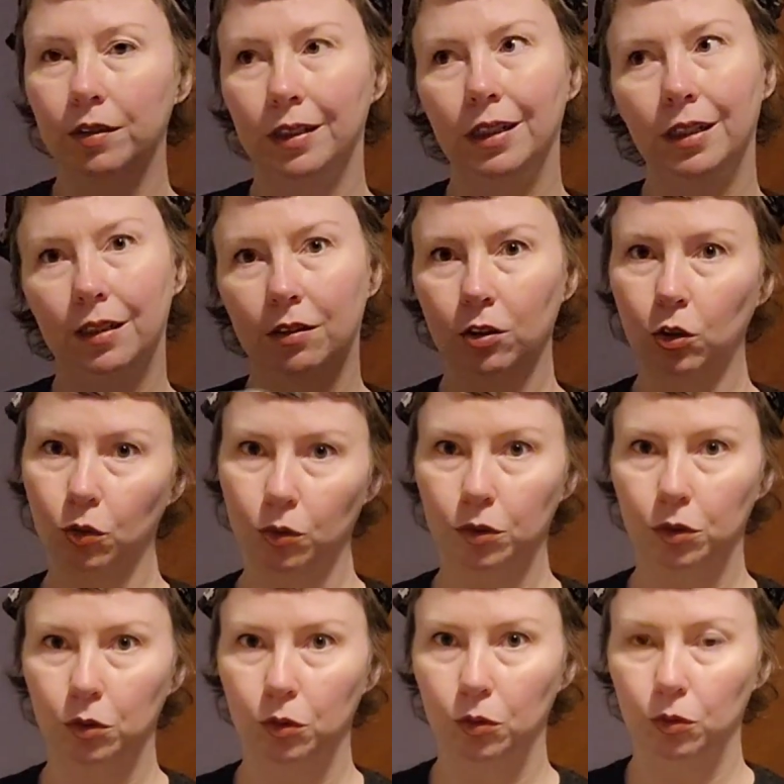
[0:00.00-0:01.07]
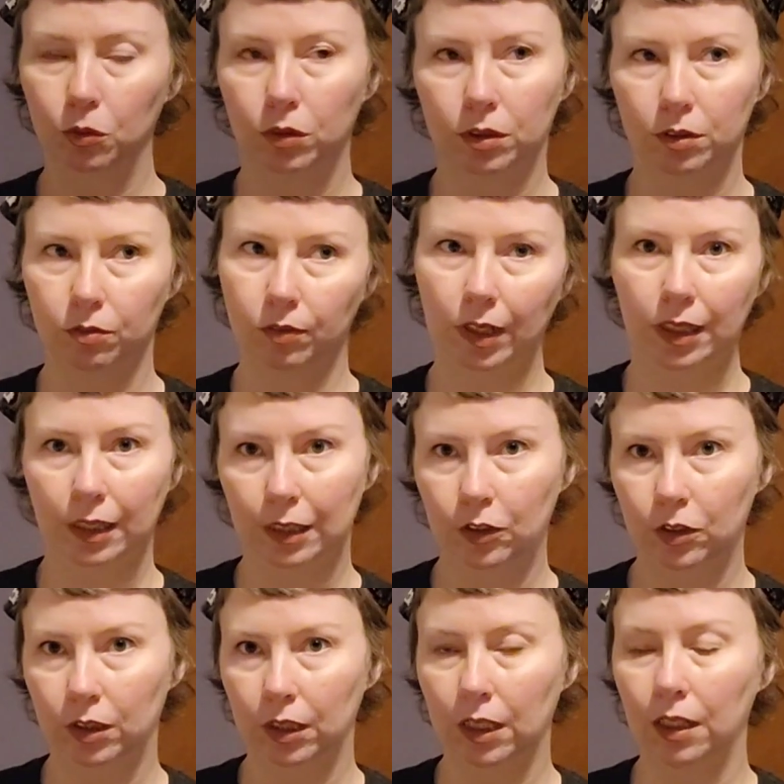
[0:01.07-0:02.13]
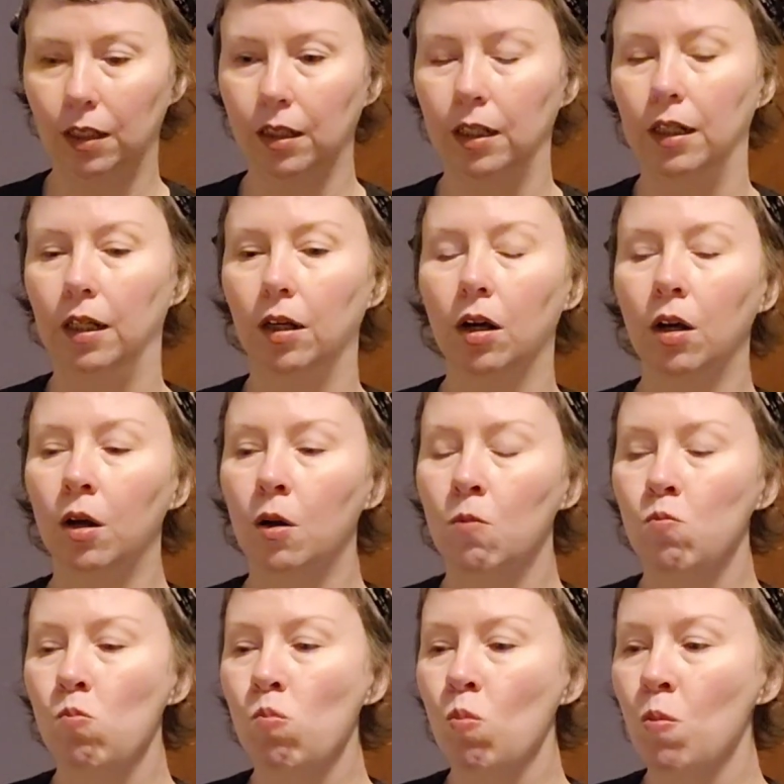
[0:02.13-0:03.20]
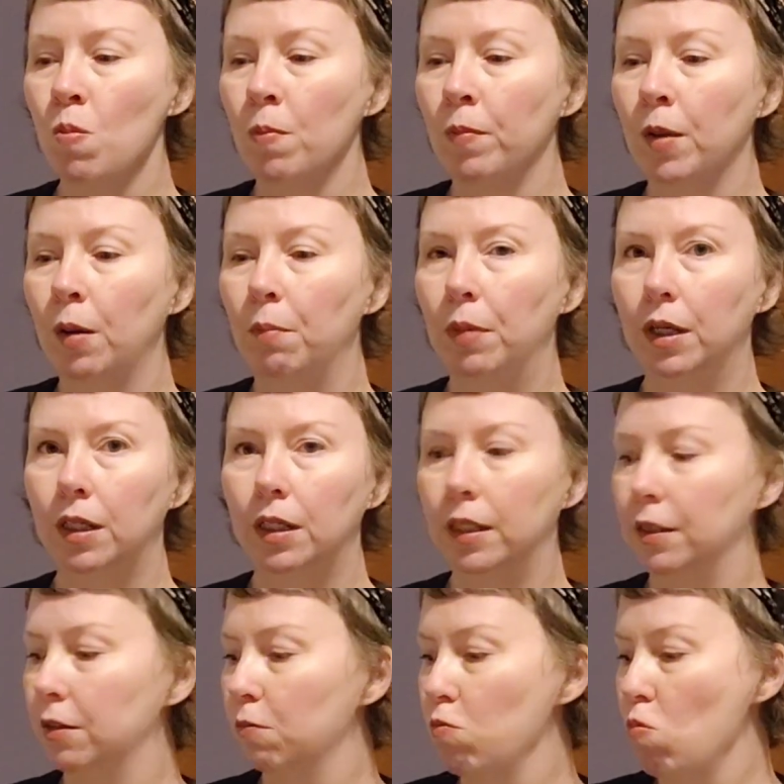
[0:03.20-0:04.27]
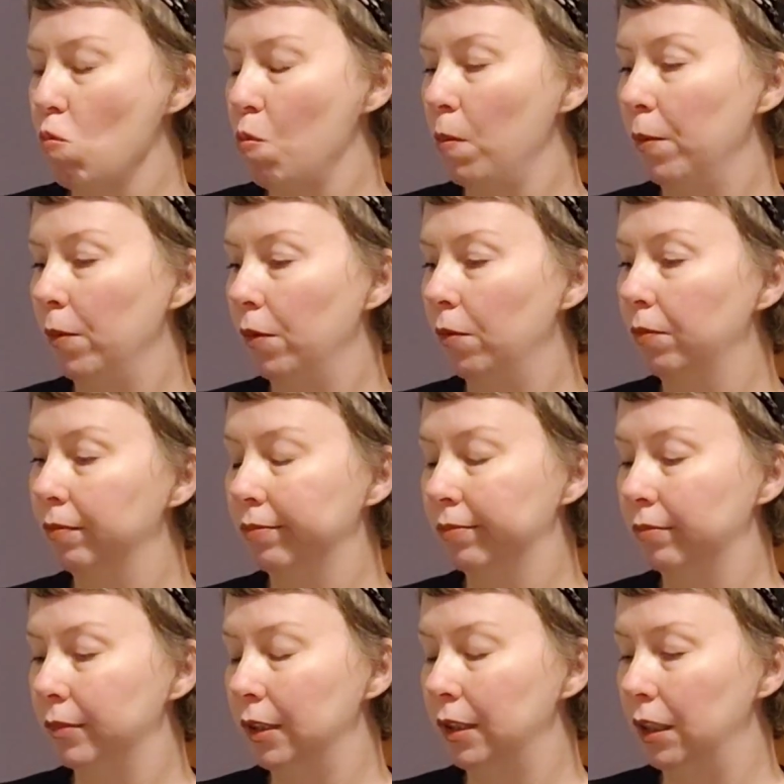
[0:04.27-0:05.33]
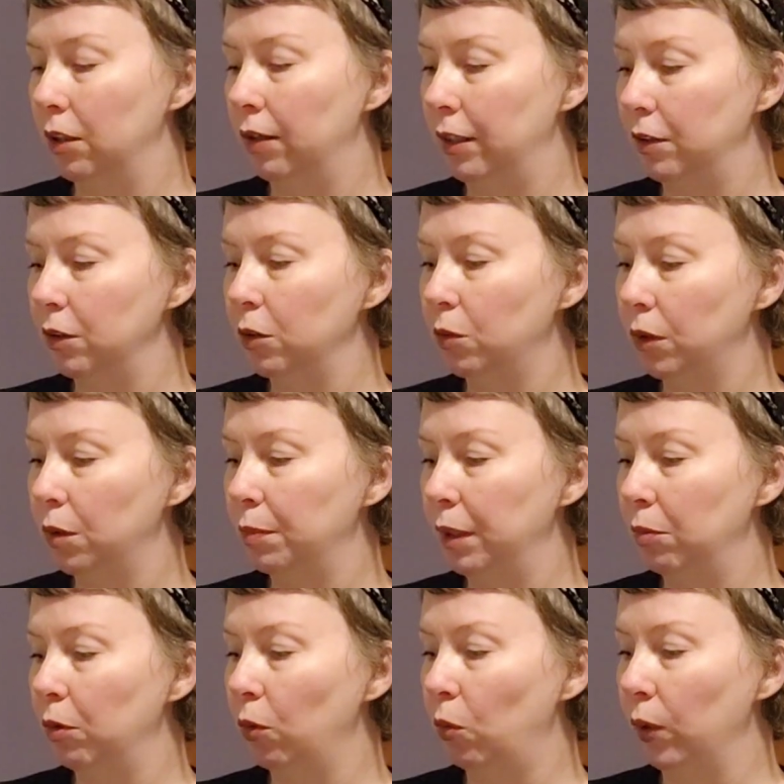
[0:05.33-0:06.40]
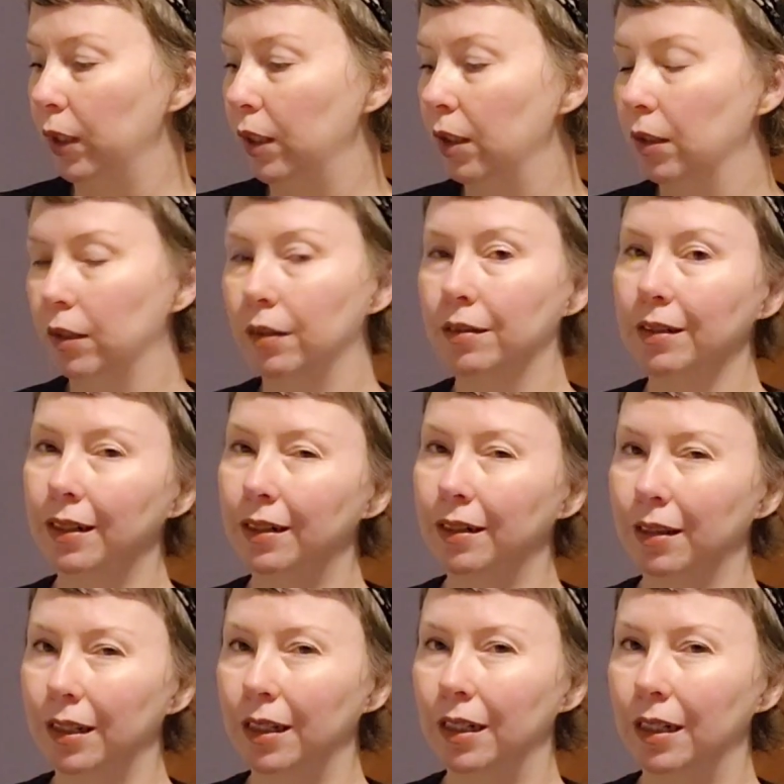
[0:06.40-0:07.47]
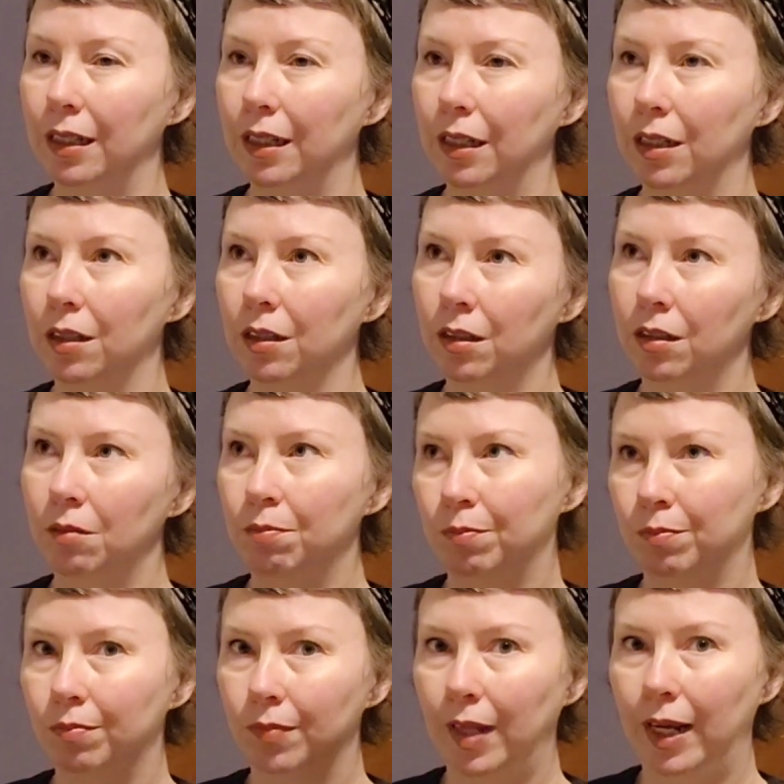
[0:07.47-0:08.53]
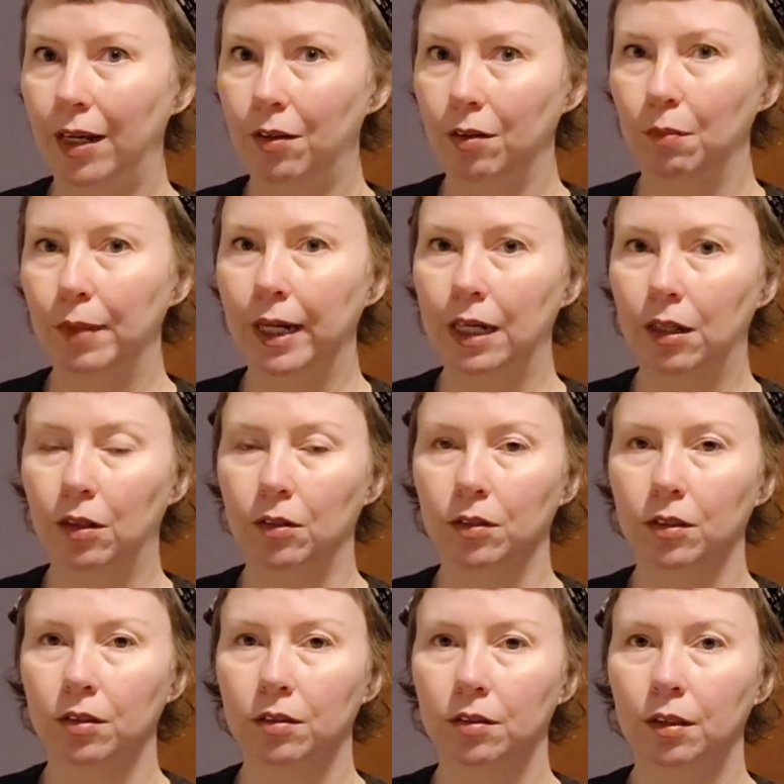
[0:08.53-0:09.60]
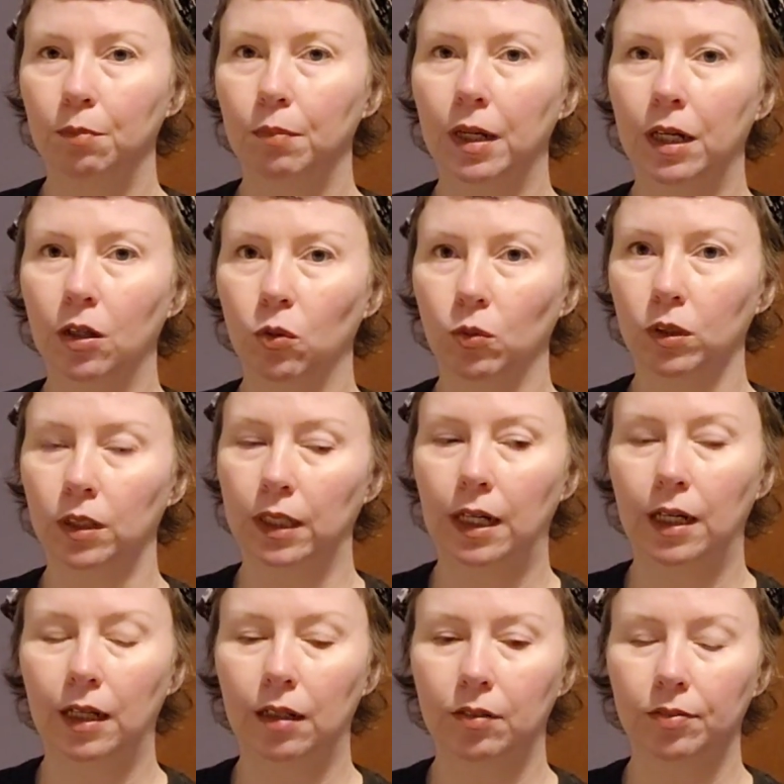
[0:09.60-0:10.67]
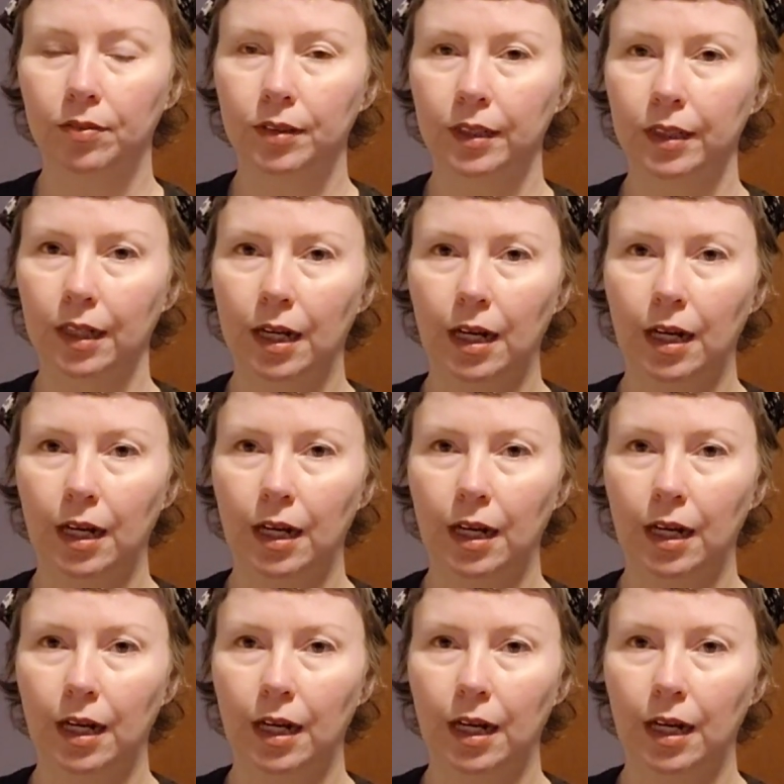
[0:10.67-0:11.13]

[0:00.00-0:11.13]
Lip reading: and it is a cruise vacation kind of thing, but I do want to be able to wear this kind of thing out and about in my real life, and